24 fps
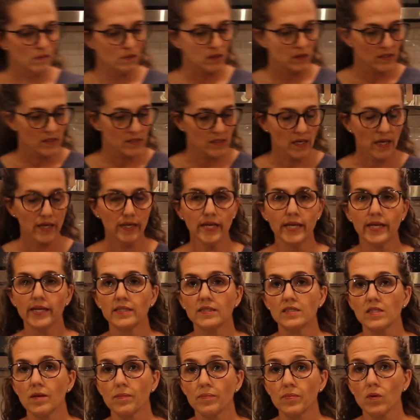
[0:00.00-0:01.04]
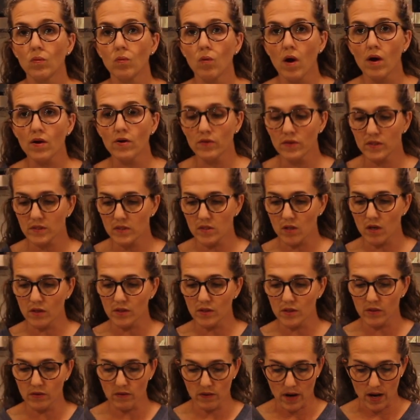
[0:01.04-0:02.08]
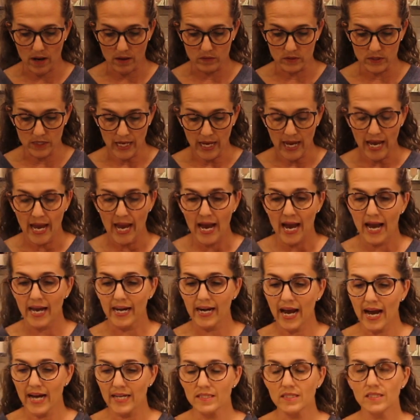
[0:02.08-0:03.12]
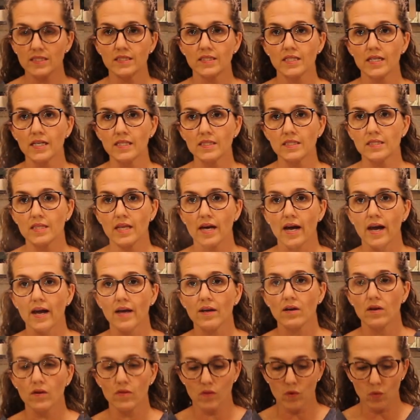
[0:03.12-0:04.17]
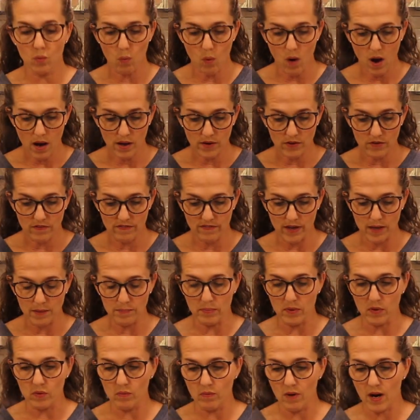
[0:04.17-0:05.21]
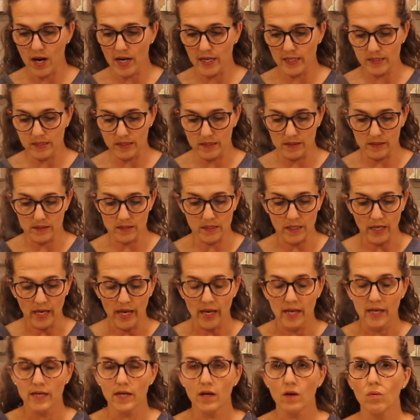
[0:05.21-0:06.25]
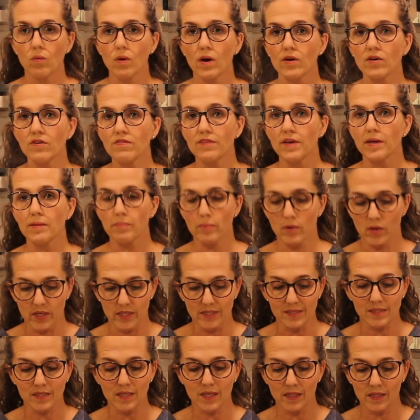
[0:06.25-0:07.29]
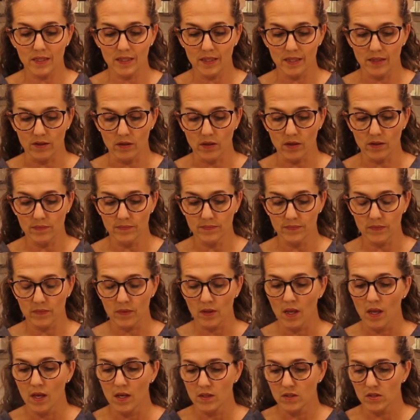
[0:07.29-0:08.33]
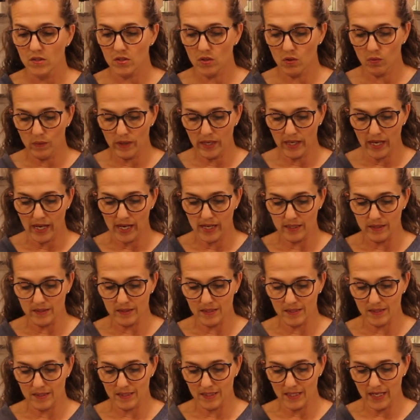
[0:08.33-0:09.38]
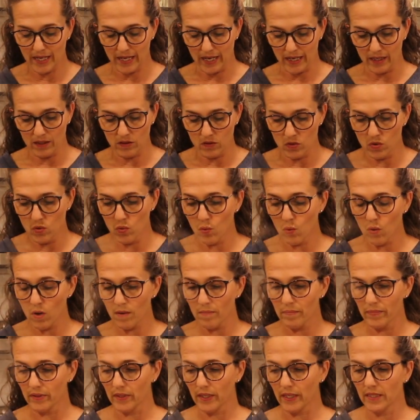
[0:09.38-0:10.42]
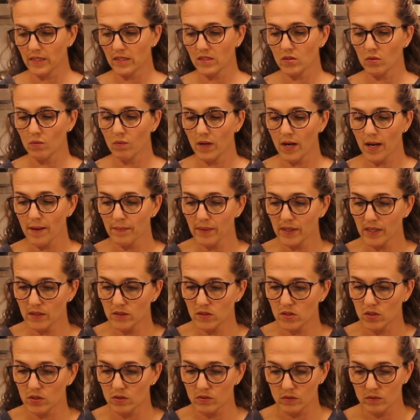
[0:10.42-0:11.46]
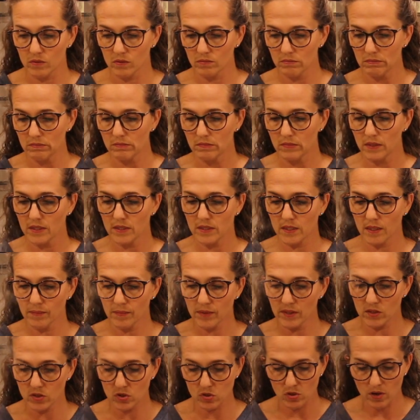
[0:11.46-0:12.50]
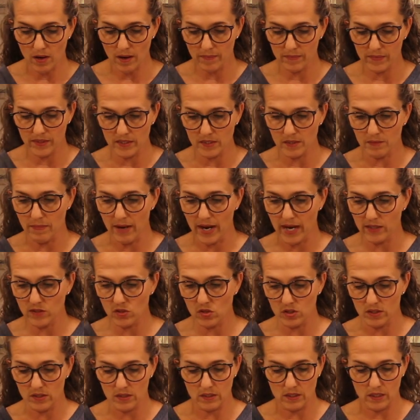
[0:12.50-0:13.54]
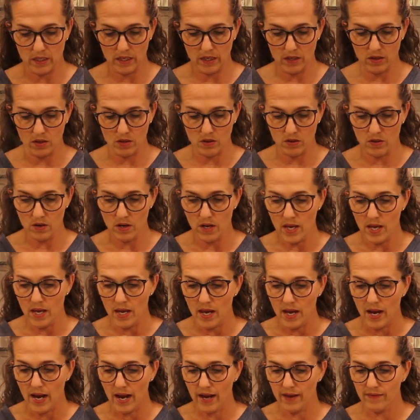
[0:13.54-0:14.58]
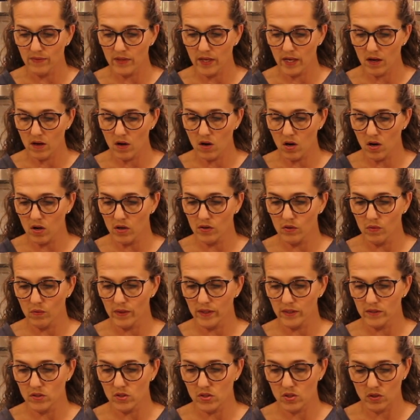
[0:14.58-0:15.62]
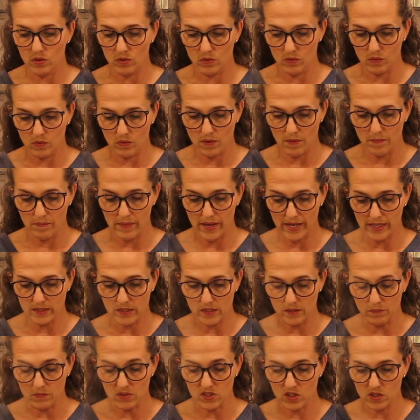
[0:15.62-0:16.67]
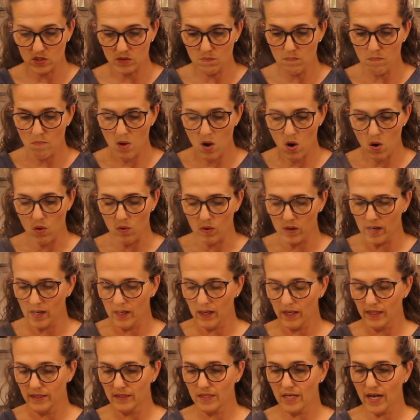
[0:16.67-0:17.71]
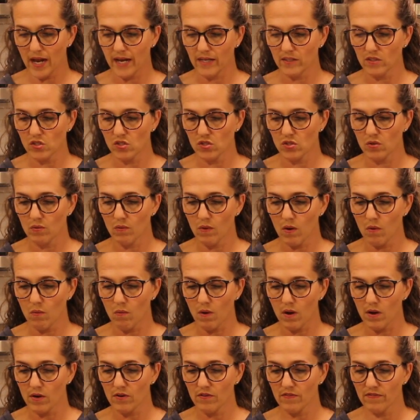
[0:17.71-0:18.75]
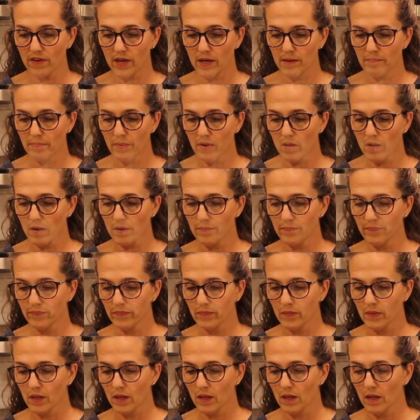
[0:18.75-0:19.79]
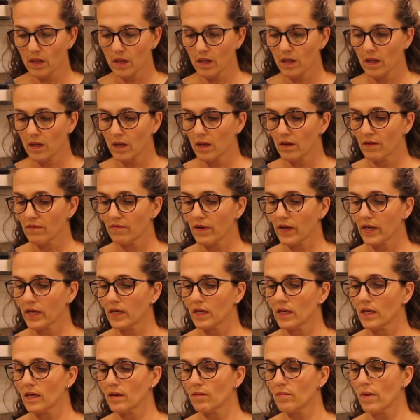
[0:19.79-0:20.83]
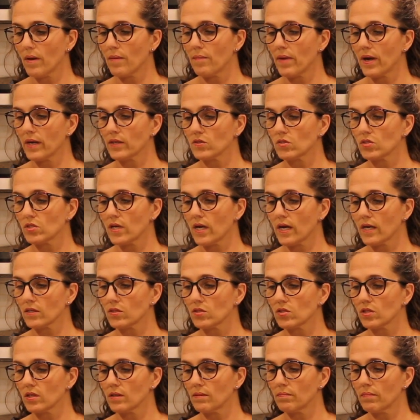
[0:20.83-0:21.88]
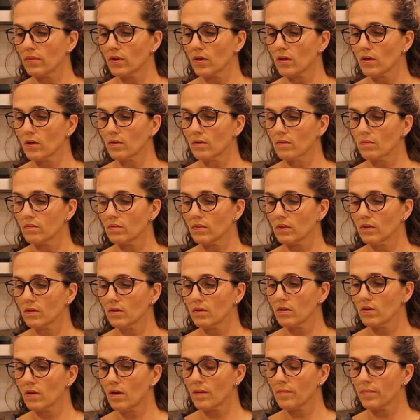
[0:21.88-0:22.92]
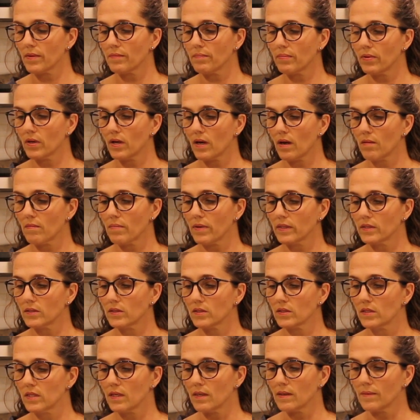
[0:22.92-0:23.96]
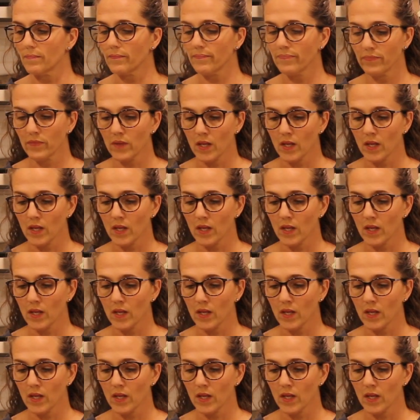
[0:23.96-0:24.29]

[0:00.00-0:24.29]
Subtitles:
The sun heats up the water that's on the ground, and as it does that, the water vapor rises. Now water vapor is clear, so we can't see it normally. So what I'm gonna do is I'm gonna drop these matches in here, and they are going to make some smoke attached to our water vapor. If I can get my match to actually burn, not be put out by the steam.